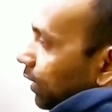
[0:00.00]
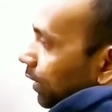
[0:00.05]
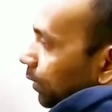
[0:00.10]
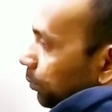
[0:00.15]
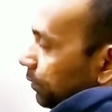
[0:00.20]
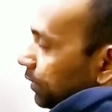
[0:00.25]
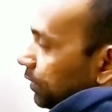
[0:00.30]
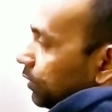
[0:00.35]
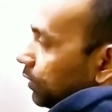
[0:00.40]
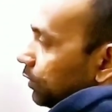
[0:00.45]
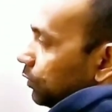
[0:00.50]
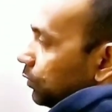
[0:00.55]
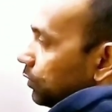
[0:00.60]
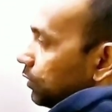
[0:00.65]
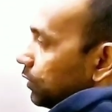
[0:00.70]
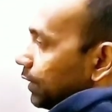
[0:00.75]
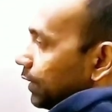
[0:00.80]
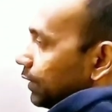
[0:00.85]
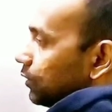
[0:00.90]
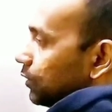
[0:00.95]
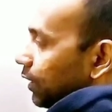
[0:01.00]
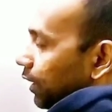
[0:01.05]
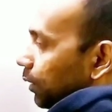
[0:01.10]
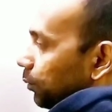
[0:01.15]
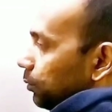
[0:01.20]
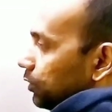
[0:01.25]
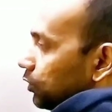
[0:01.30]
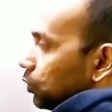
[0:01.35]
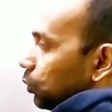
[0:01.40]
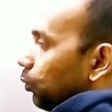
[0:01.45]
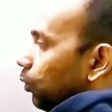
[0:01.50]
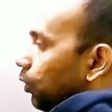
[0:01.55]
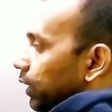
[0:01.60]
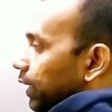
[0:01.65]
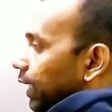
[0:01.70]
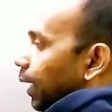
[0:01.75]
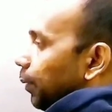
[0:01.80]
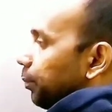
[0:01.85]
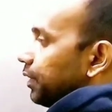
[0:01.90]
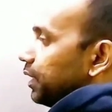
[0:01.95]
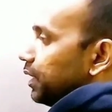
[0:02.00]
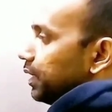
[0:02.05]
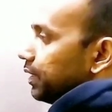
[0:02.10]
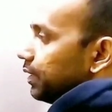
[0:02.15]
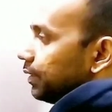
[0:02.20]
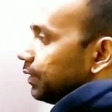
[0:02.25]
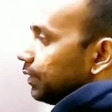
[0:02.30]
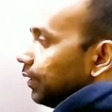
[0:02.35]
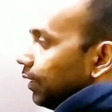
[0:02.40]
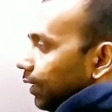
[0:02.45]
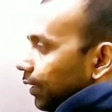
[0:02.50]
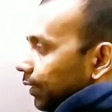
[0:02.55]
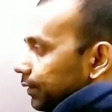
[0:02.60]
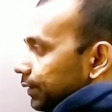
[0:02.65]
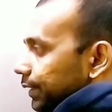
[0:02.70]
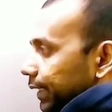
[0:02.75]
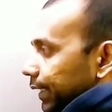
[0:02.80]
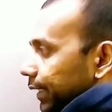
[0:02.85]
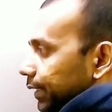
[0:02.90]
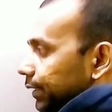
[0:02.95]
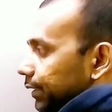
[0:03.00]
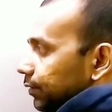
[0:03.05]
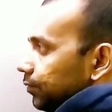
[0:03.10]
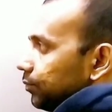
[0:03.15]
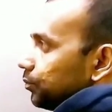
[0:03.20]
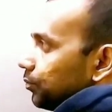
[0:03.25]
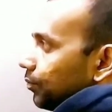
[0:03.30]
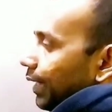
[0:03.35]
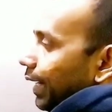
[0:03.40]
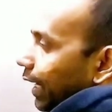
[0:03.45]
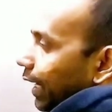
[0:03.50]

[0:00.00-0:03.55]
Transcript: carbon. So what happened here? There